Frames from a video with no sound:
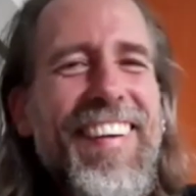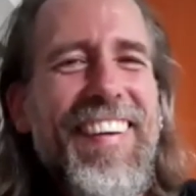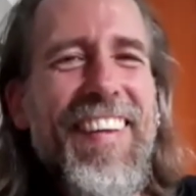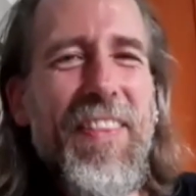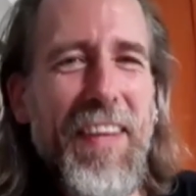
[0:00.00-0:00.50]

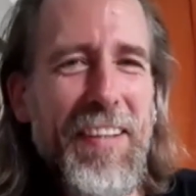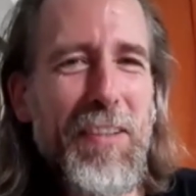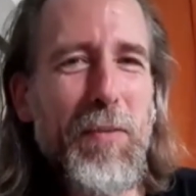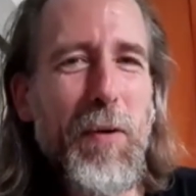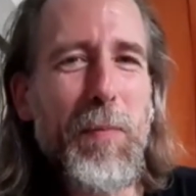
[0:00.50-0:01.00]
Thank you
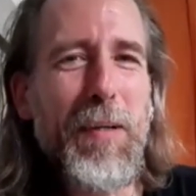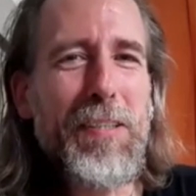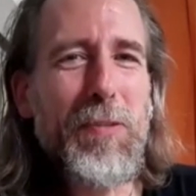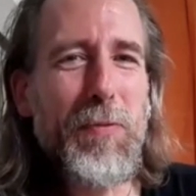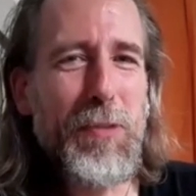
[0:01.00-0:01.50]
very
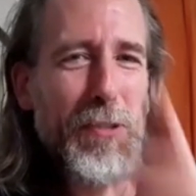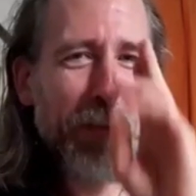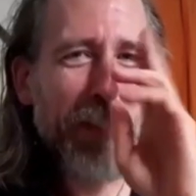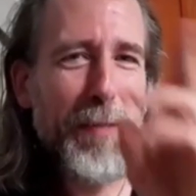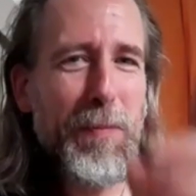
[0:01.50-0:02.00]
much for
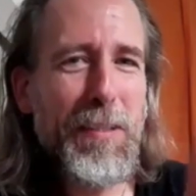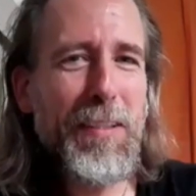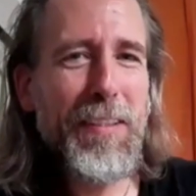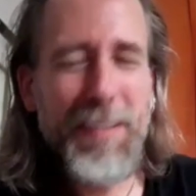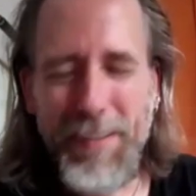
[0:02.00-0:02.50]
joining
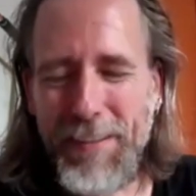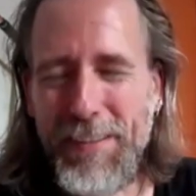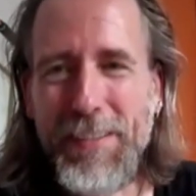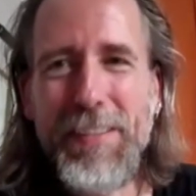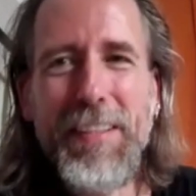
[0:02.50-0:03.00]
me
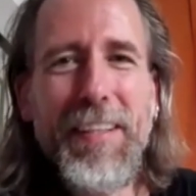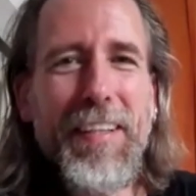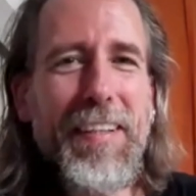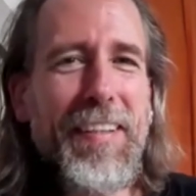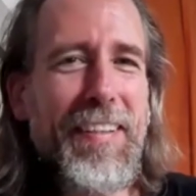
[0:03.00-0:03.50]

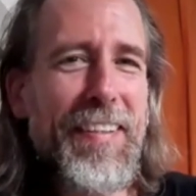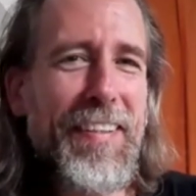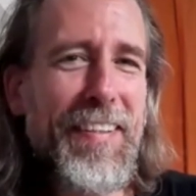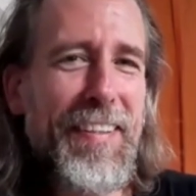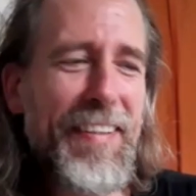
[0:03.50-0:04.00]
today,
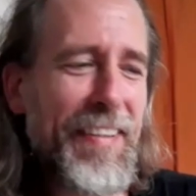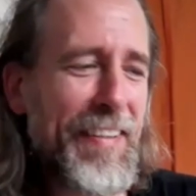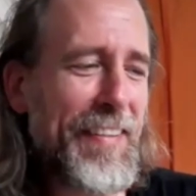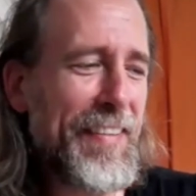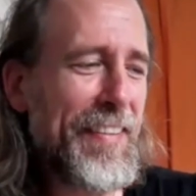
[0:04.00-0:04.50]

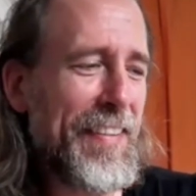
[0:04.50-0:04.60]
and